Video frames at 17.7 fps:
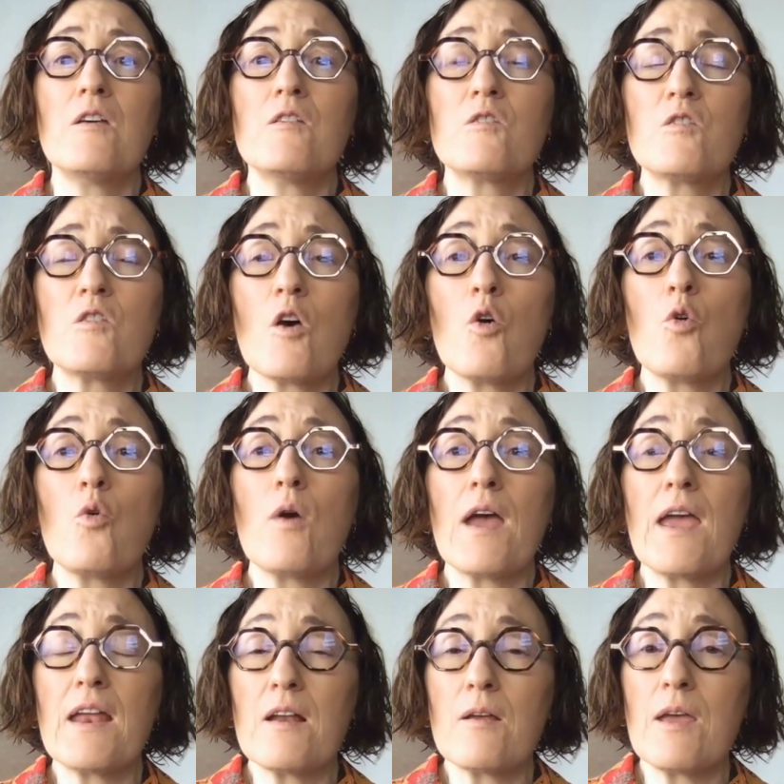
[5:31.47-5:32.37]
So
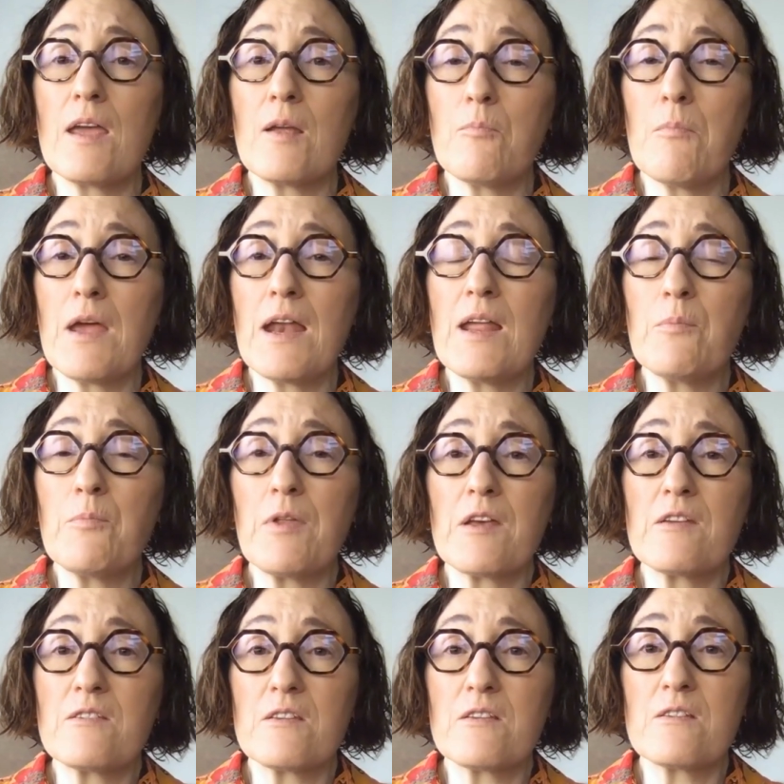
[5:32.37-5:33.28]
in many
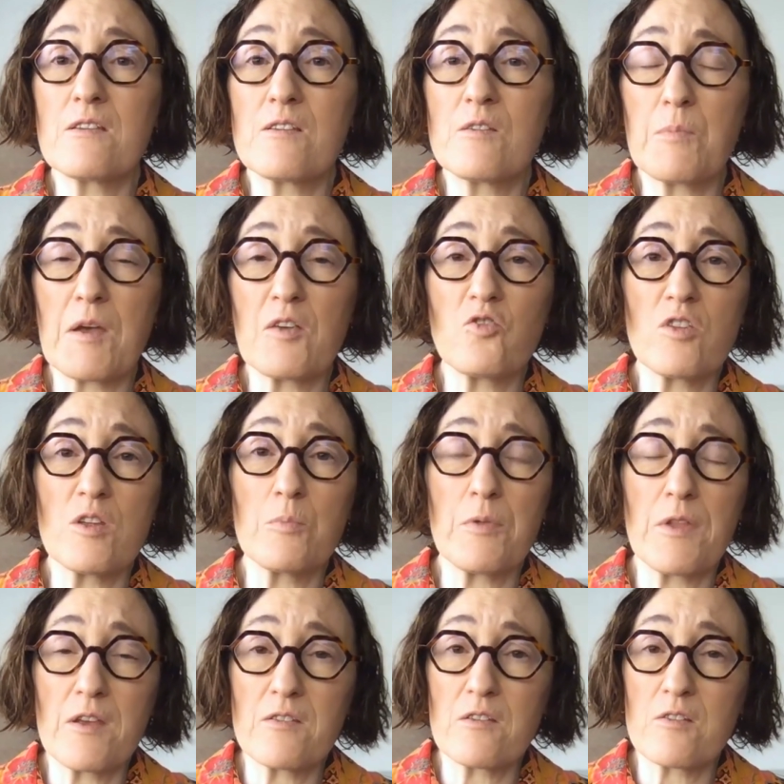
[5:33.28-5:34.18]
places, especially
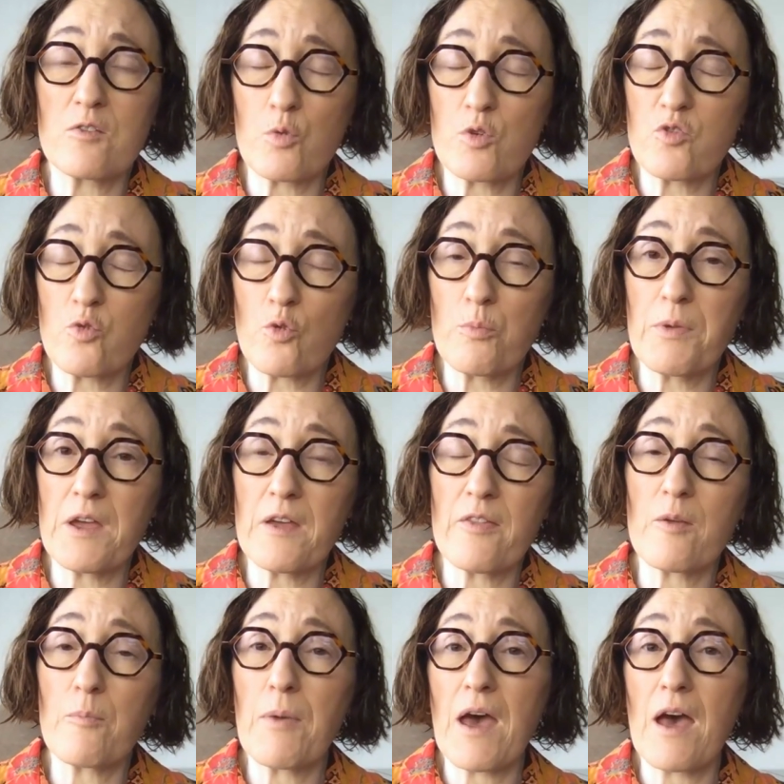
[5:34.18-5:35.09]
places which will be in
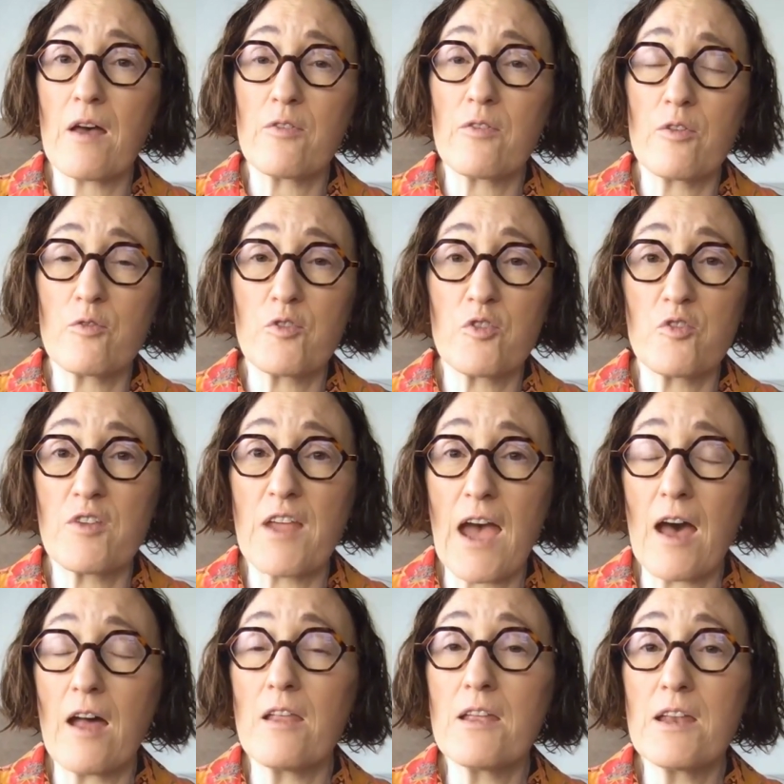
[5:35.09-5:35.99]
the path of
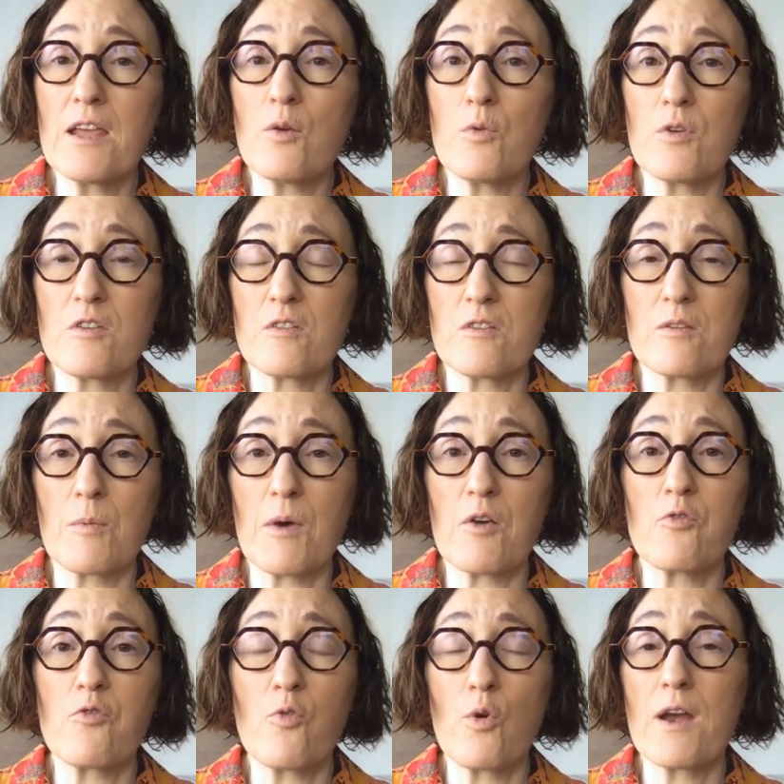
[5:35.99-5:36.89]
totality, which is
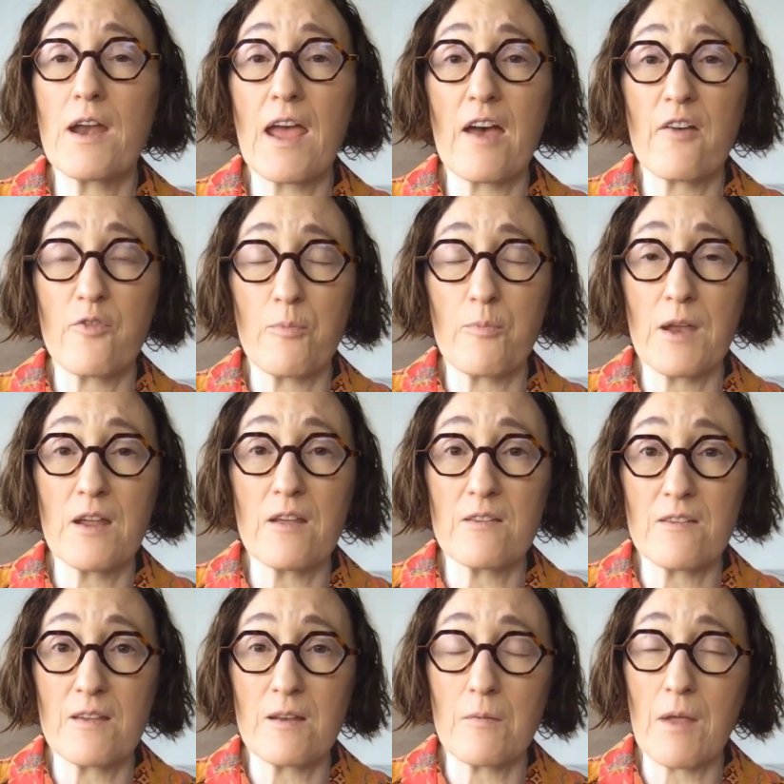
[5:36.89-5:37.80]
about 4.5
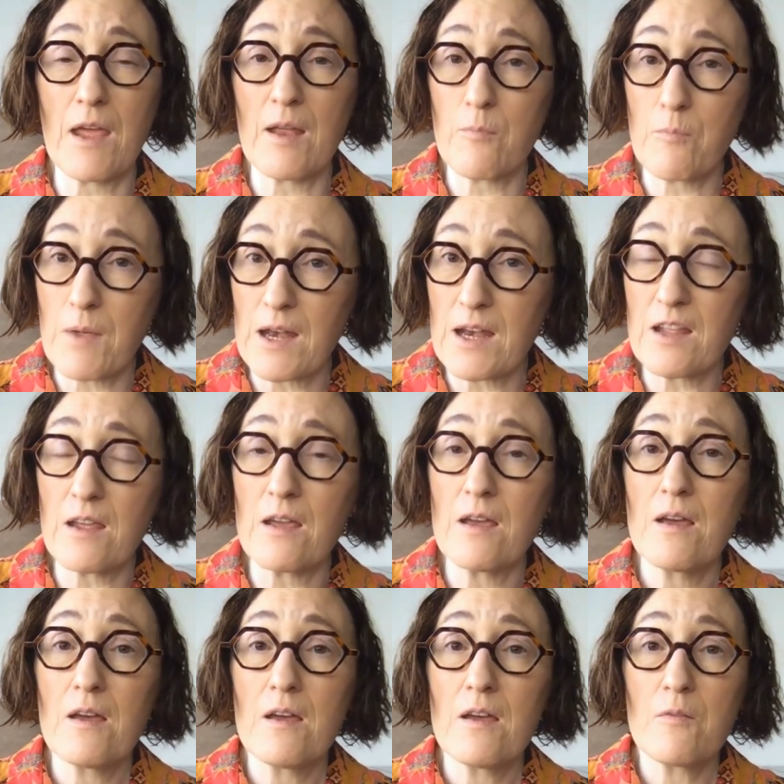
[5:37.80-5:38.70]
minutes, and many
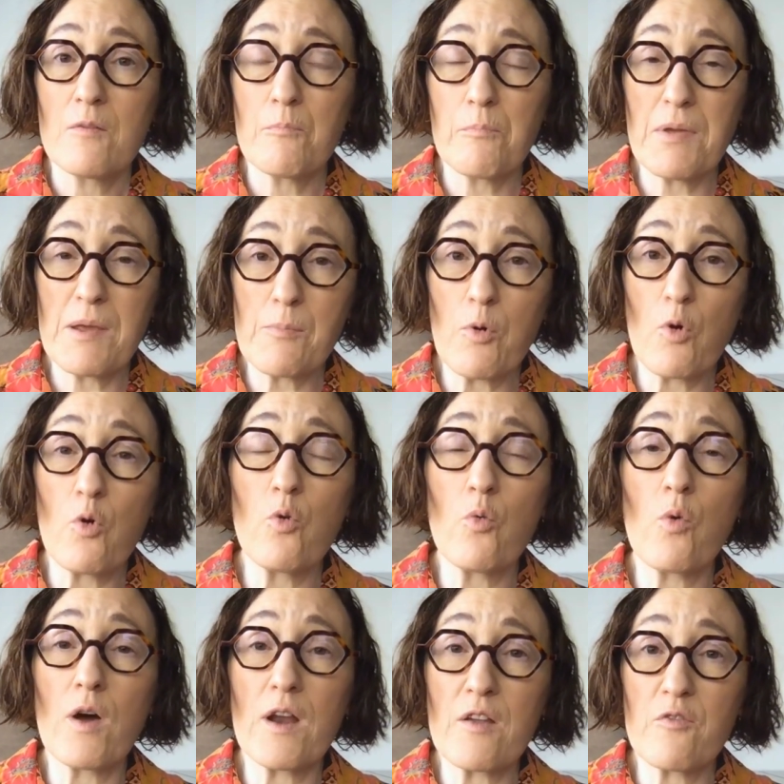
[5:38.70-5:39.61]
people who
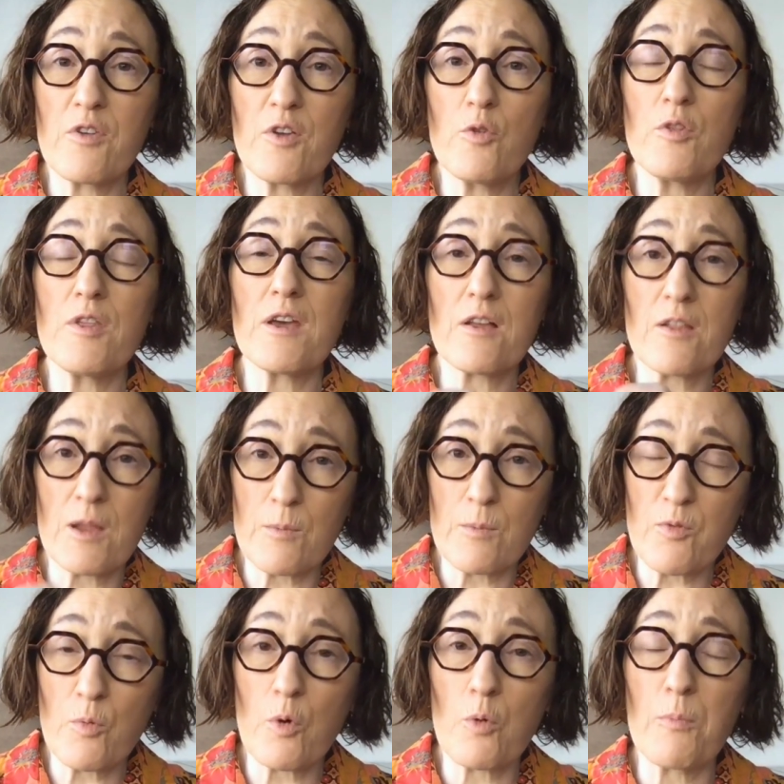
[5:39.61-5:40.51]
want to view the
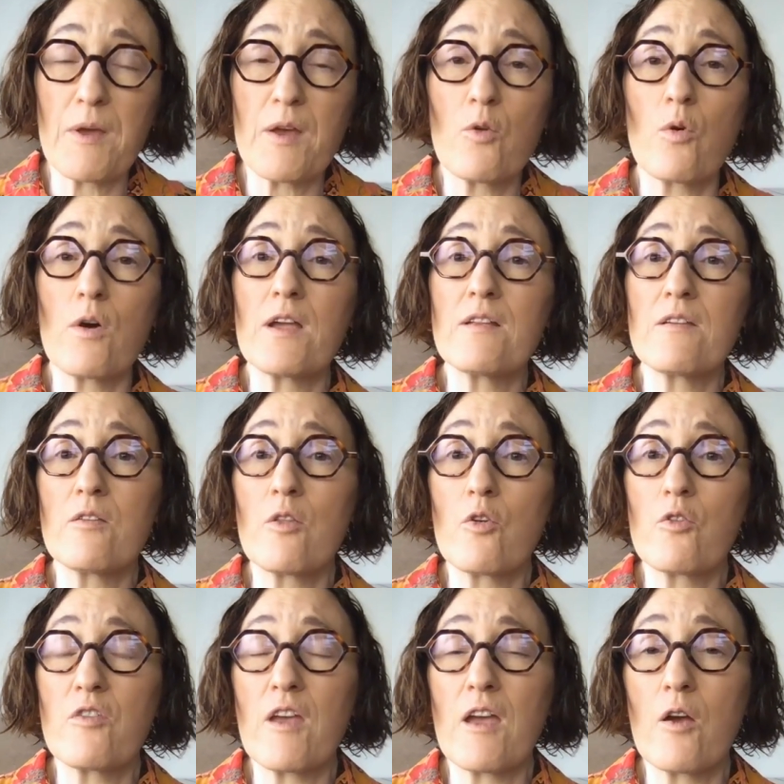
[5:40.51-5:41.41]
eclipse will be going to
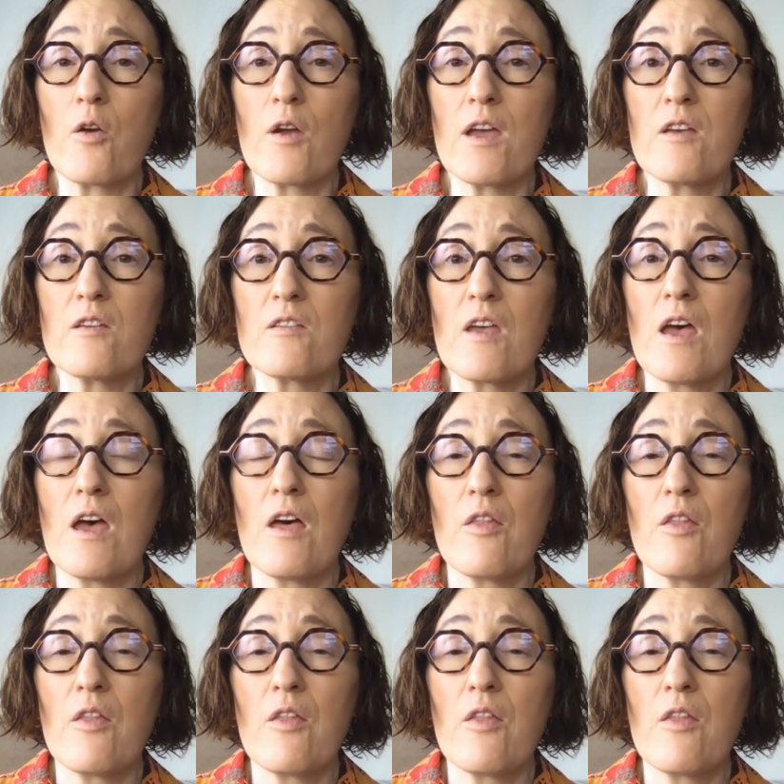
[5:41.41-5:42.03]
those areas.